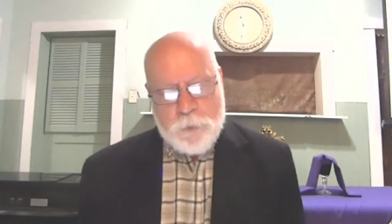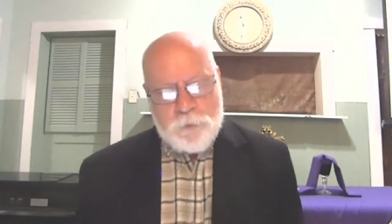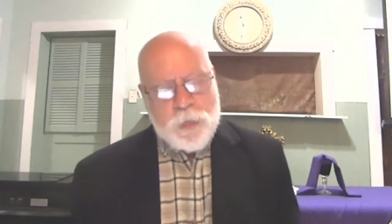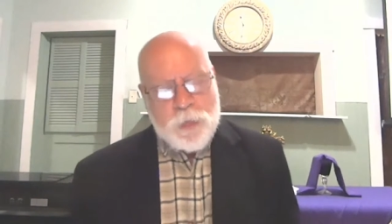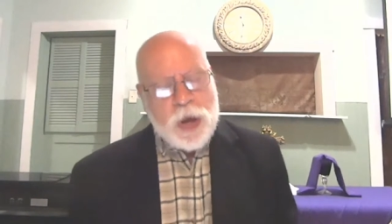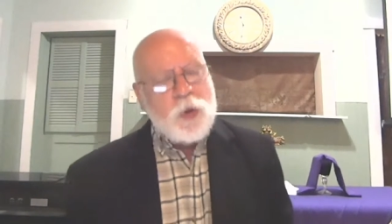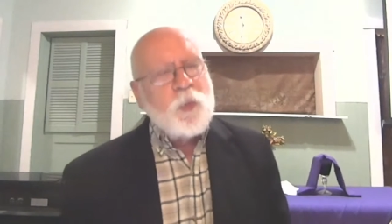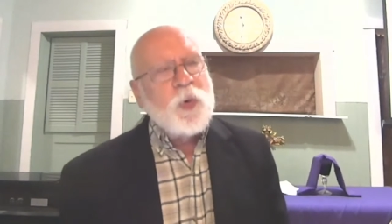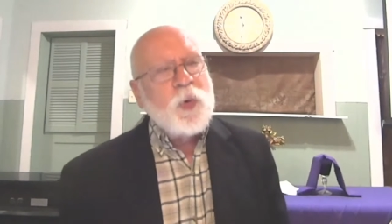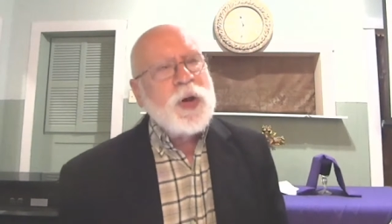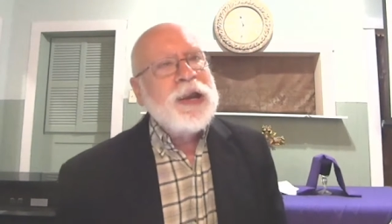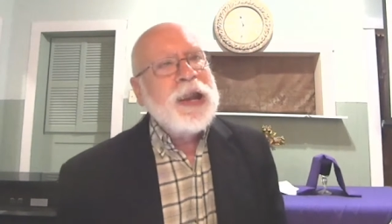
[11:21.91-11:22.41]

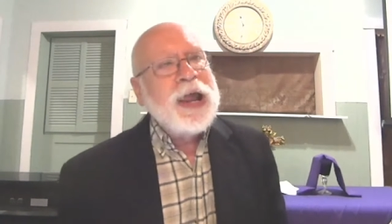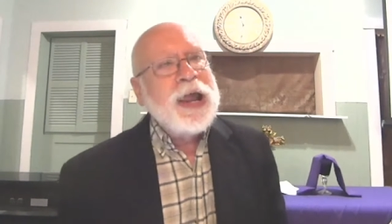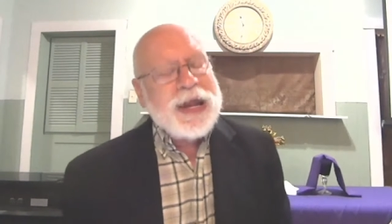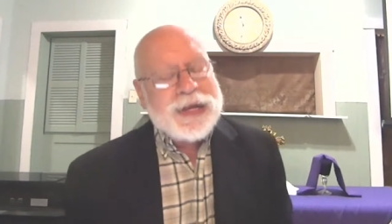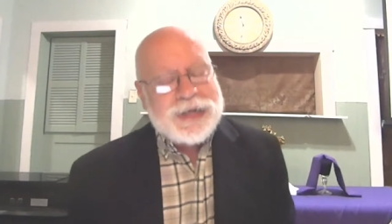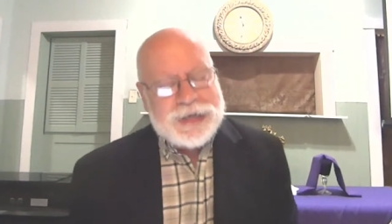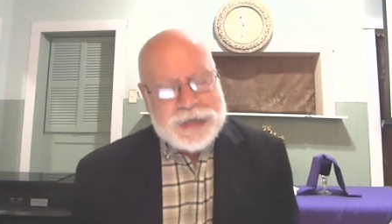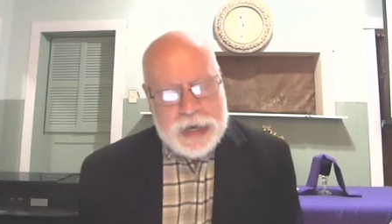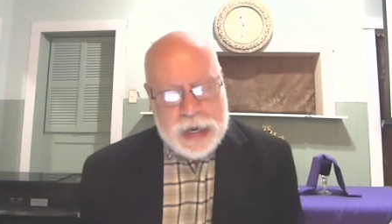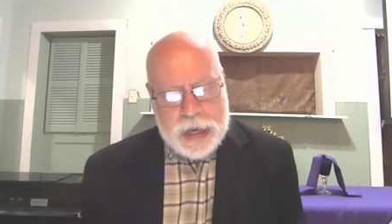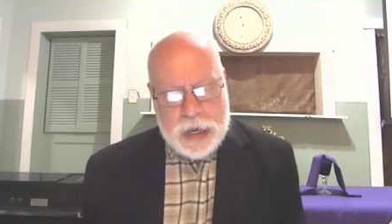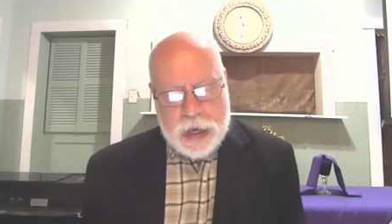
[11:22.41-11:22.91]
May we
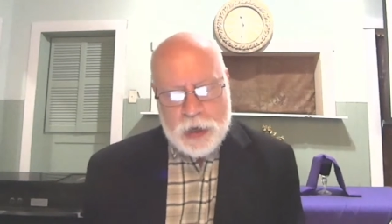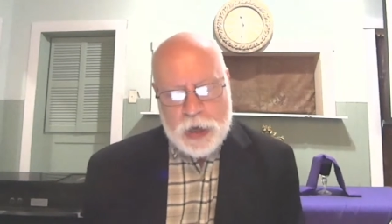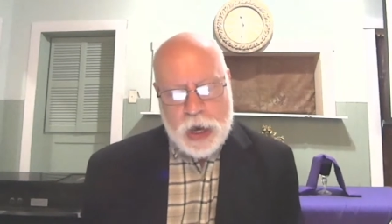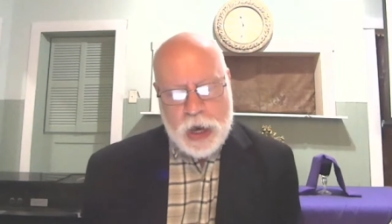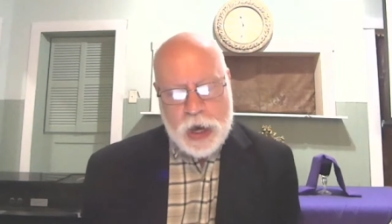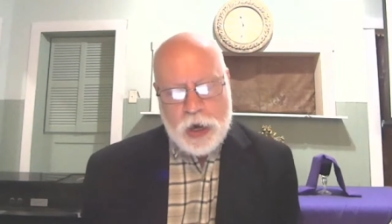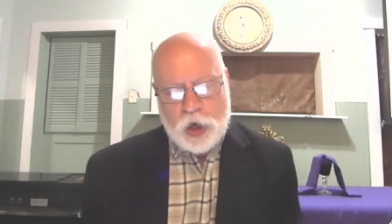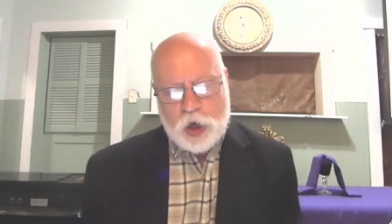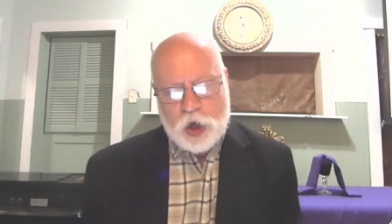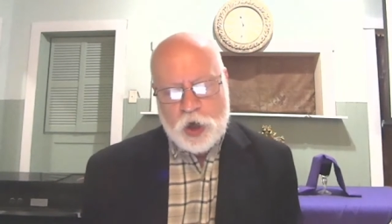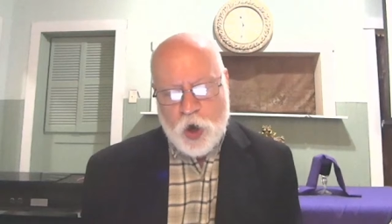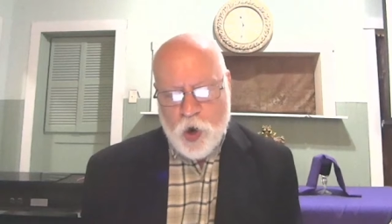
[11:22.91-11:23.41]
let down
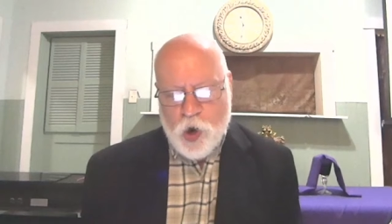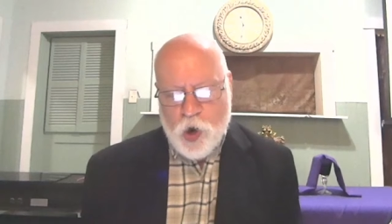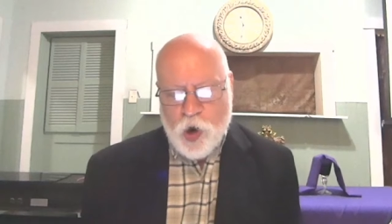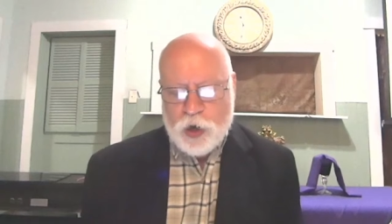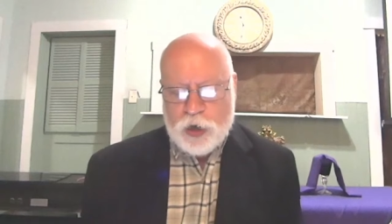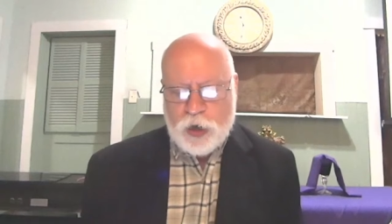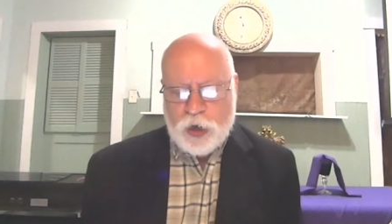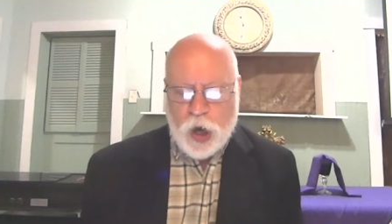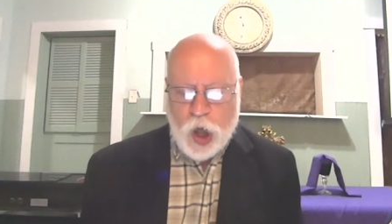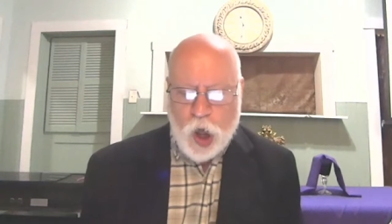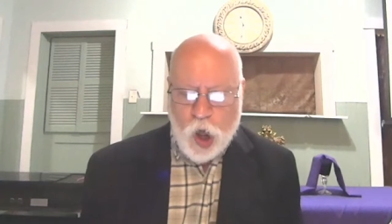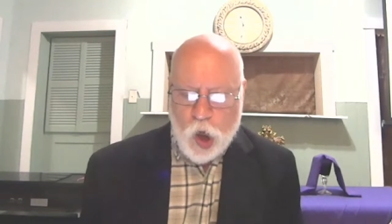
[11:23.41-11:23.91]
our
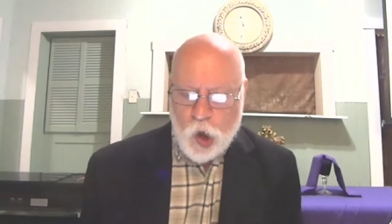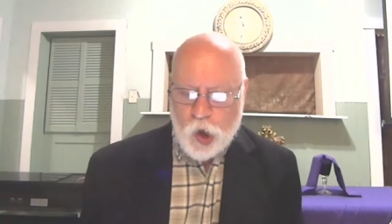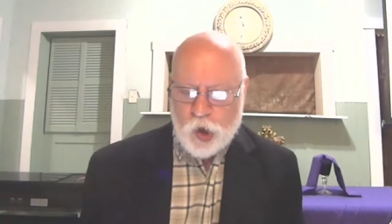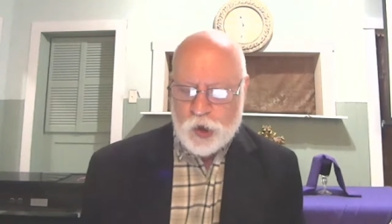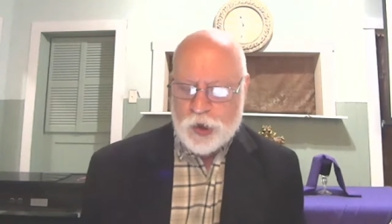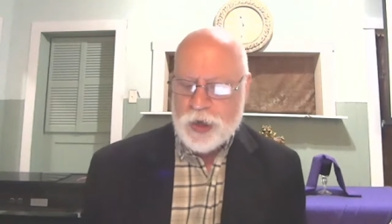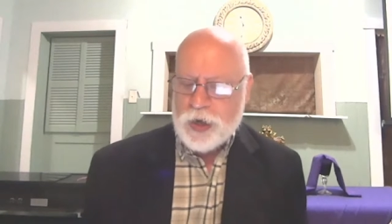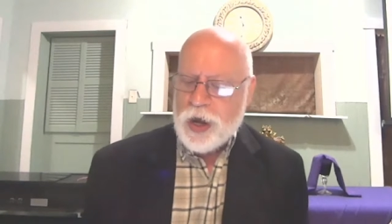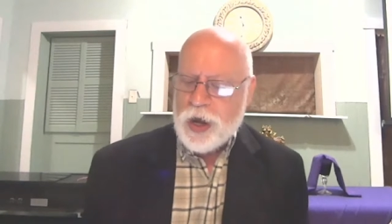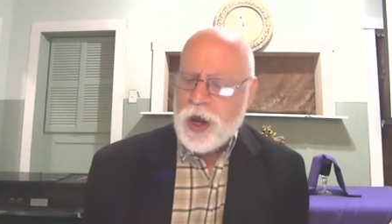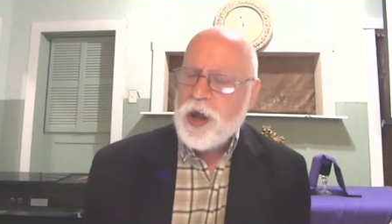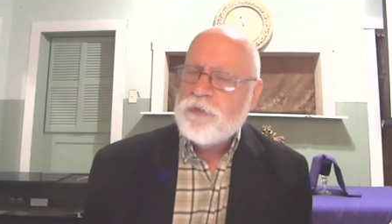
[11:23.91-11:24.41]
guard
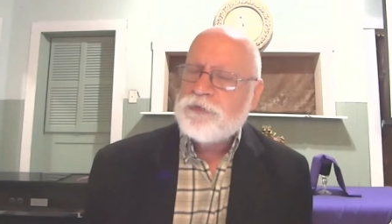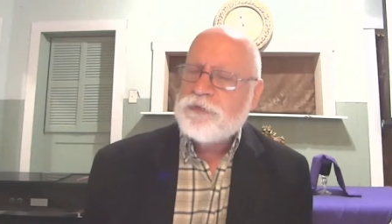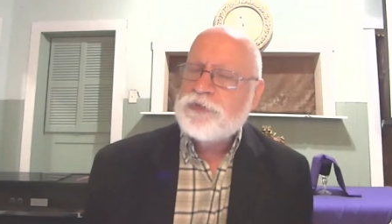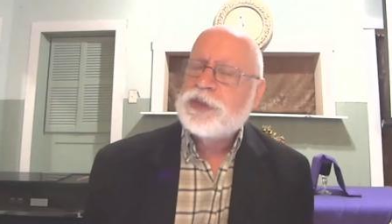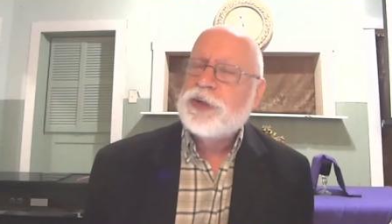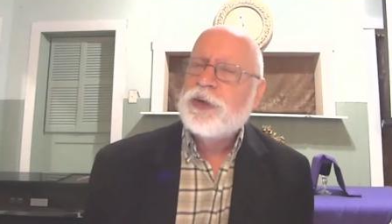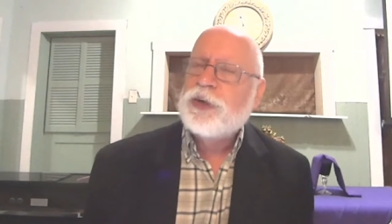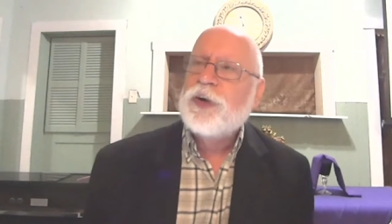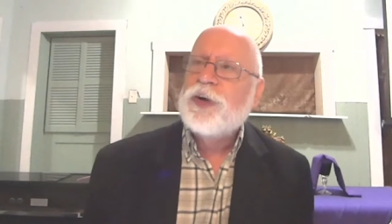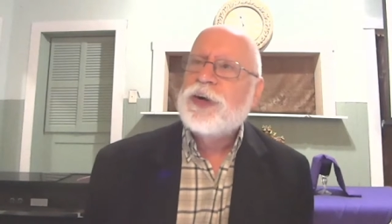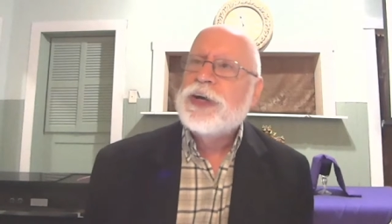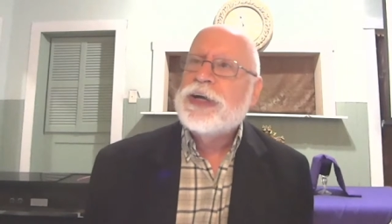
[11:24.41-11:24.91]
long enough
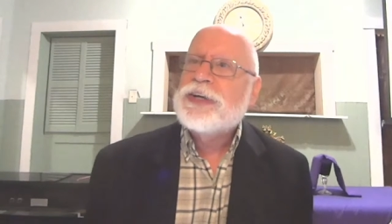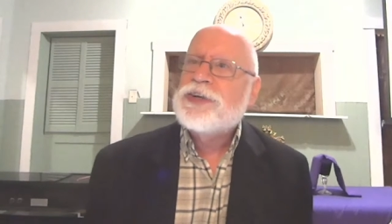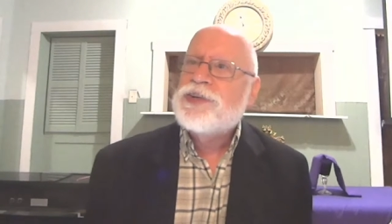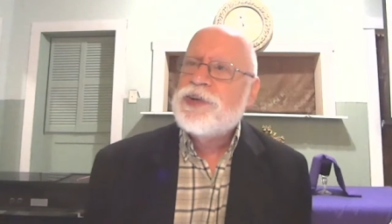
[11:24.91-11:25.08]
to look